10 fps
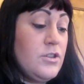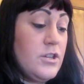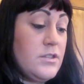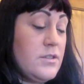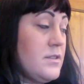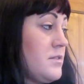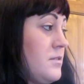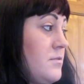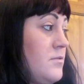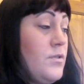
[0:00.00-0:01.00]
Just
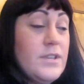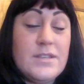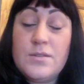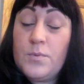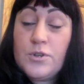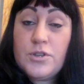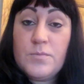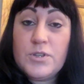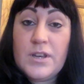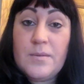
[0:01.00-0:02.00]
the noise is the washing
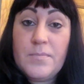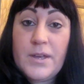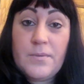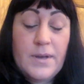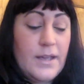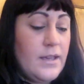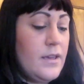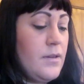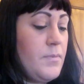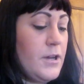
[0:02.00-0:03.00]
machine, by the way,
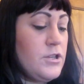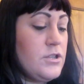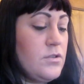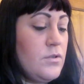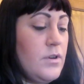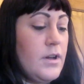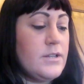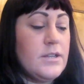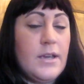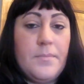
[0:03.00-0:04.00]
but I just thought
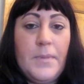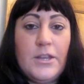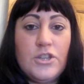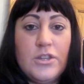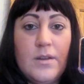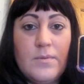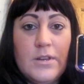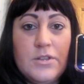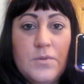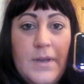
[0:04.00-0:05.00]
I'd mention that I'm
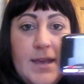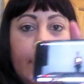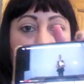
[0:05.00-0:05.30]
going to do